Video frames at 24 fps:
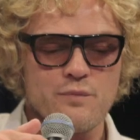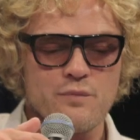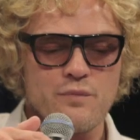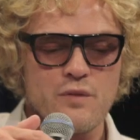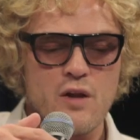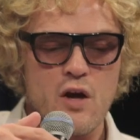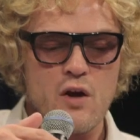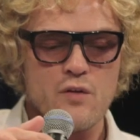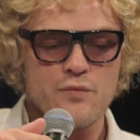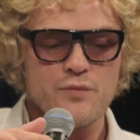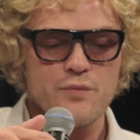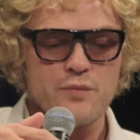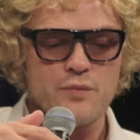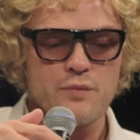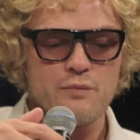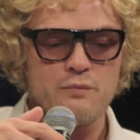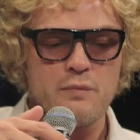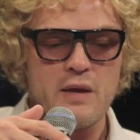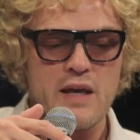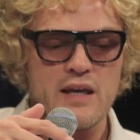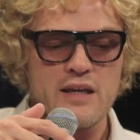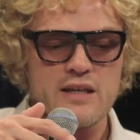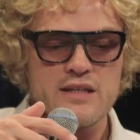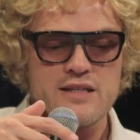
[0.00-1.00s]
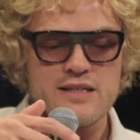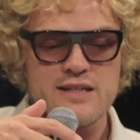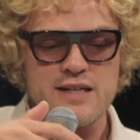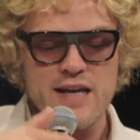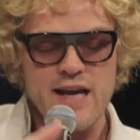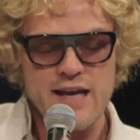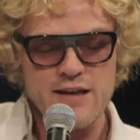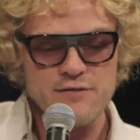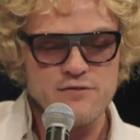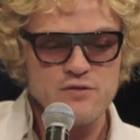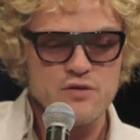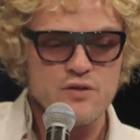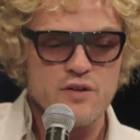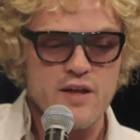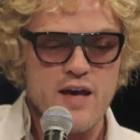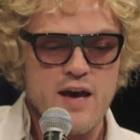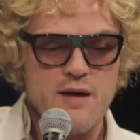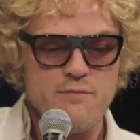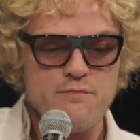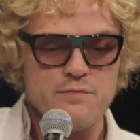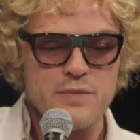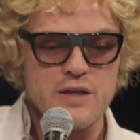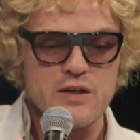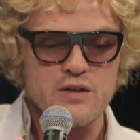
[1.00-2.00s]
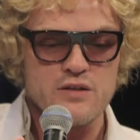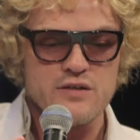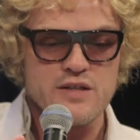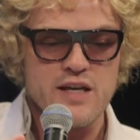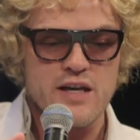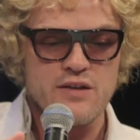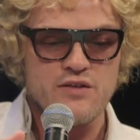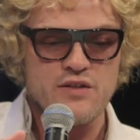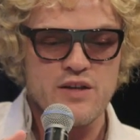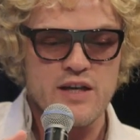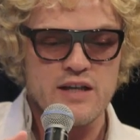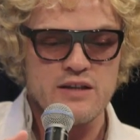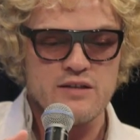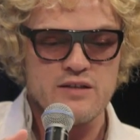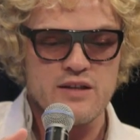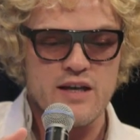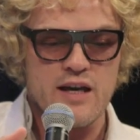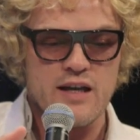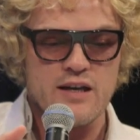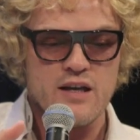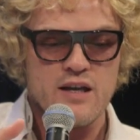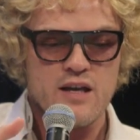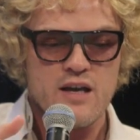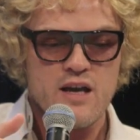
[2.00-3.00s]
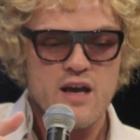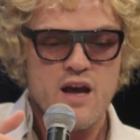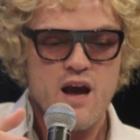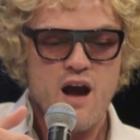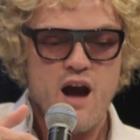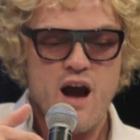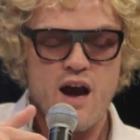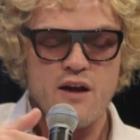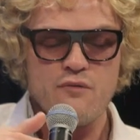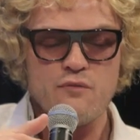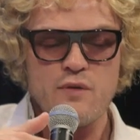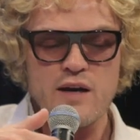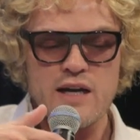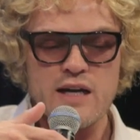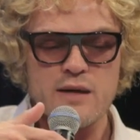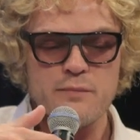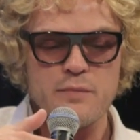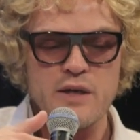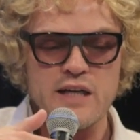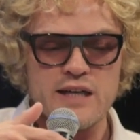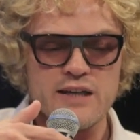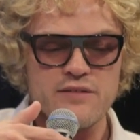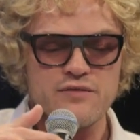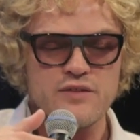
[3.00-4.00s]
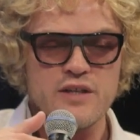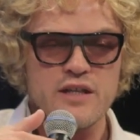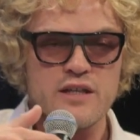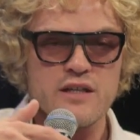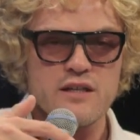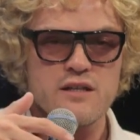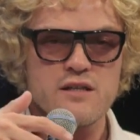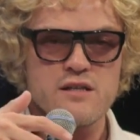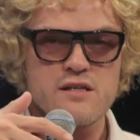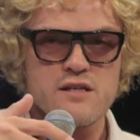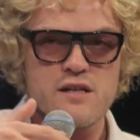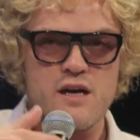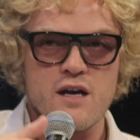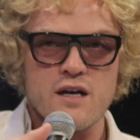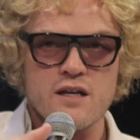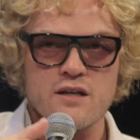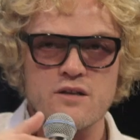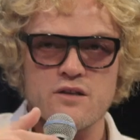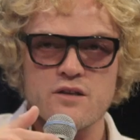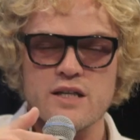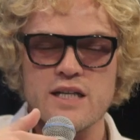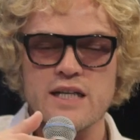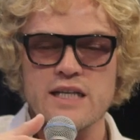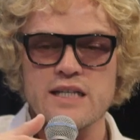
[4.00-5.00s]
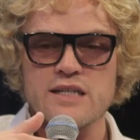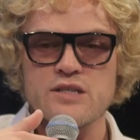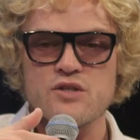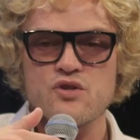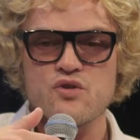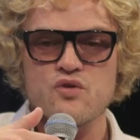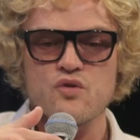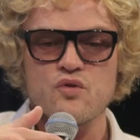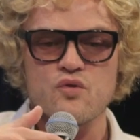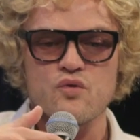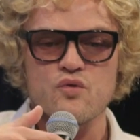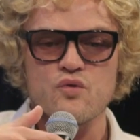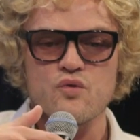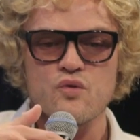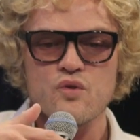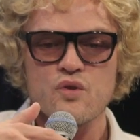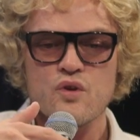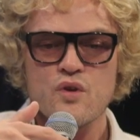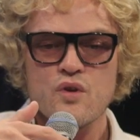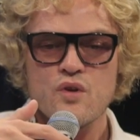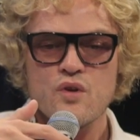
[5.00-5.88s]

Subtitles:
not being a slave to them, because I think that I really believe that a designer needs to.